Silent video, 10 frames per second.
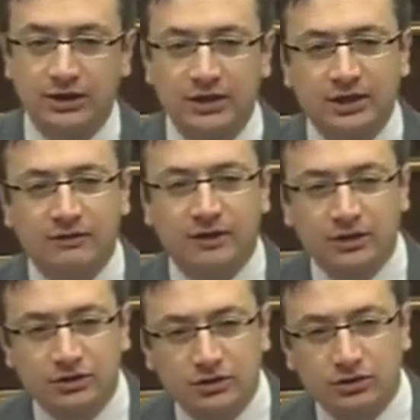over
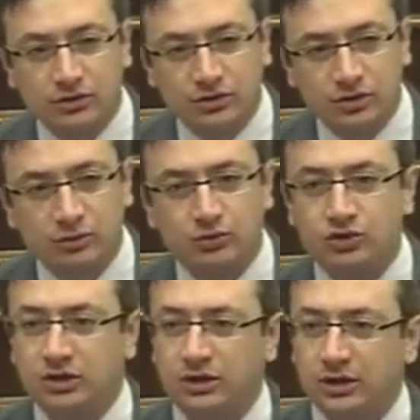budget
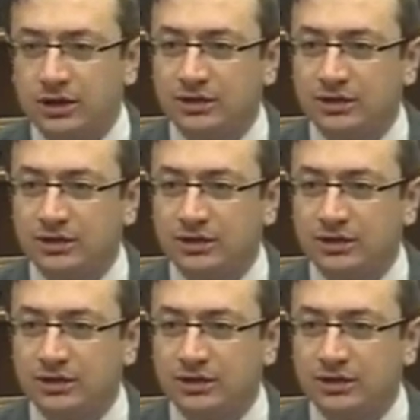expenditures.